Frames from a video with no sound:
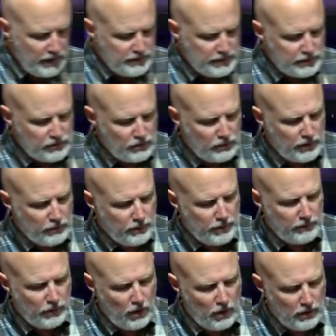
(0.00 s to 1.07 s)
he says, So get rid
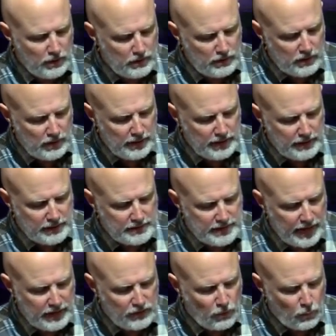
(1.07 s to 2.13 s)
of all uncleanness
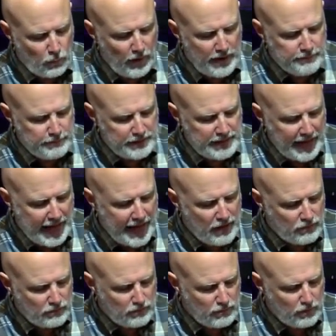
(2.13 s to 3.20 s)
and the rampant
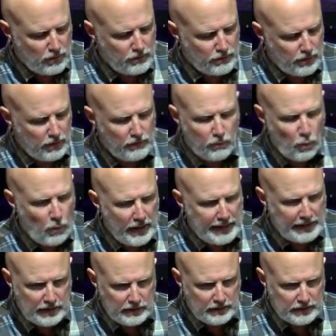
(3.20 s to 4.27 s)
outgrowth of
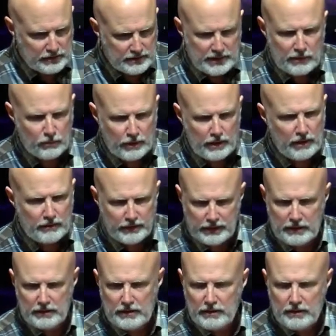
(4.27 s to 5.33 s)
wickedness. Get rid of it.
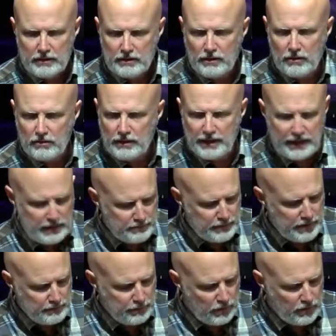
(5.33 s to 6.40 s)
Don't let it
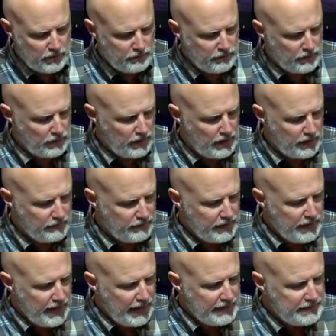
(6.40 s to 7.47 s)
be a part of your life.
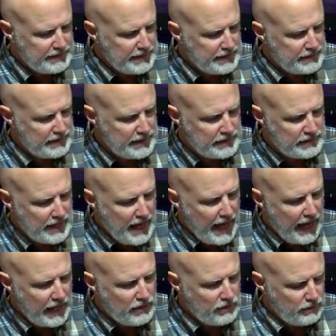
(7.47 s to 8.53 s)
And he says this,
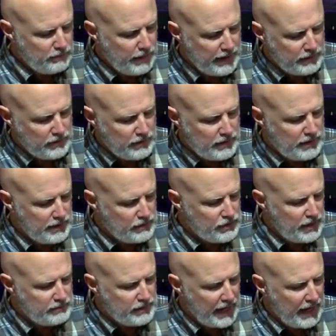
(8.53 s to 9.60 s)
and back to the King
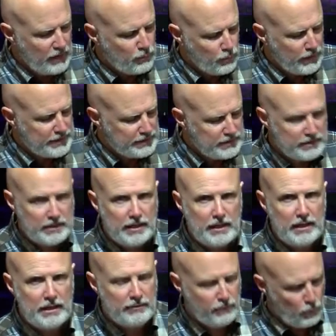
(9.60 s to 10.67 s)
James, and
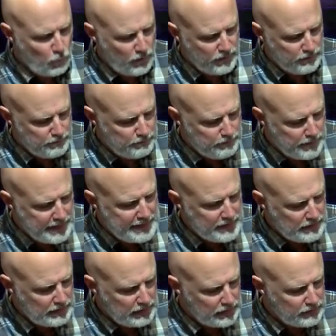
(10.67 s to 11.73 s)
receive with
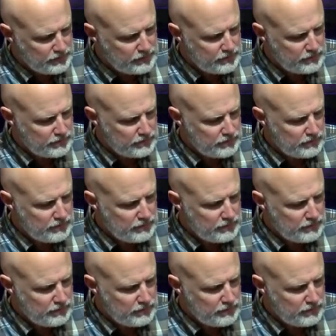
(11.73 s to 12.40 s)
meekness